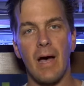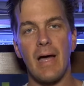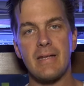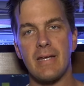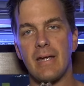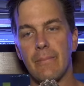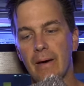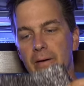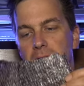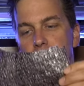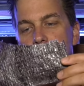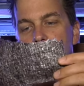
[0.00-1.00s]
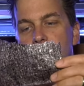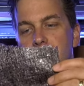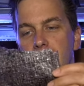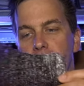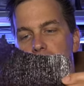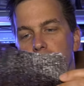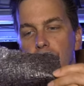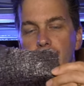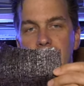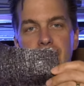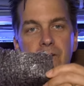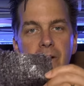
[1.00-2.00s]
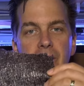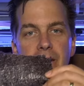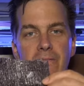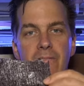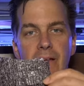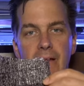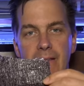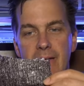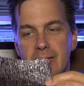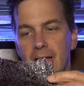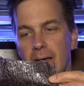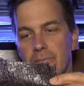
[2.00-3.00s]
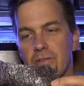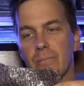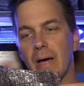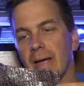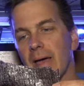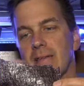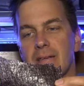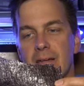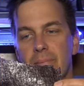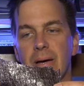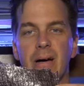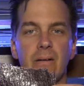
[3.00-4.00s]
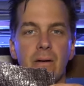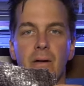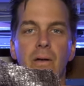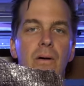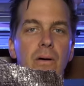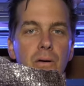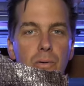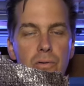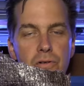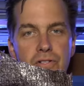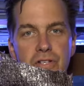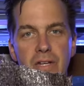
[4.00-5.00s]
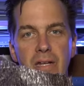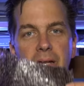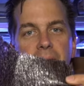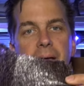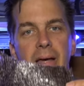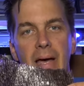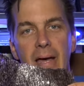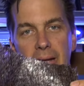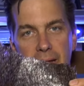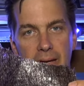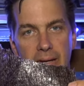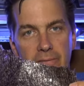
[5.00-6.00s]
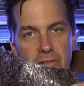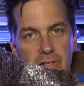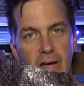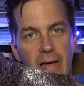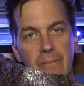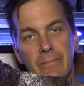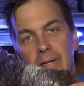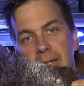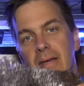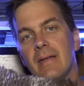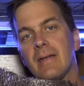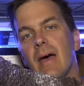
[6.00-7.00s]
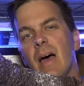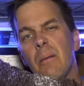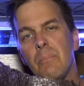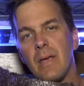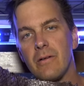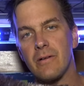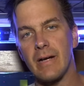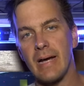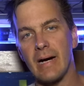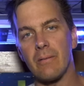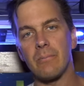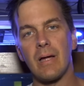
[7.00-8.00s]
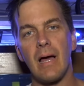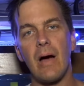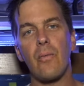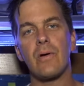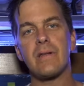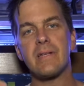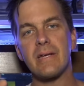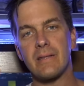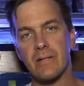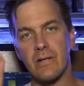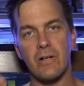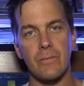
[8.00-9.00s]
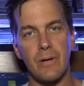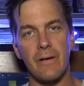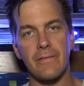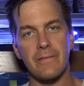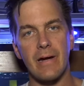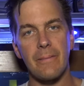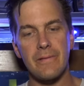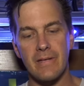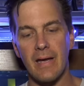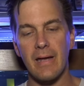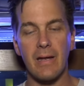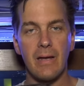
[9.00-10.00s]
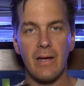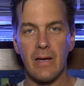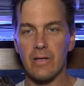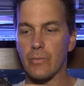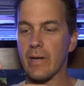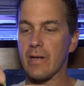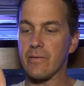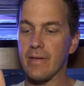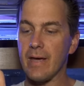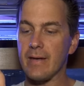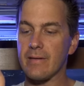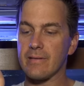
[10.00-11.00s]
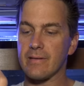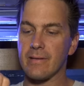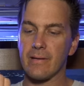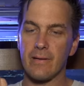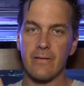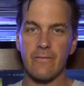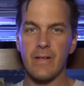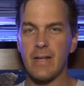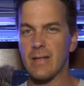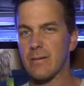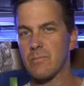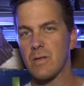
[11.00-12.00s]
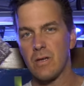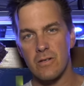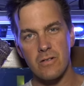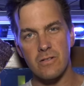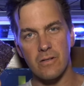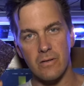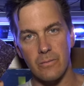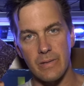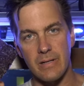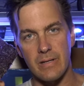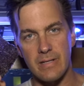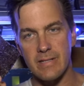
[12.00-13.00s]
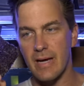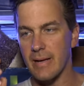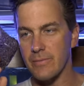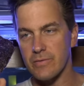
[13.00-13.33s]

I take about as much nori as they're gonna get fed at that time. So my guys get about a quarter sheep at any given time. And then I meter it out. I wanna take the curb off their appetite. The way I do that is feeding them just a little bit at a time.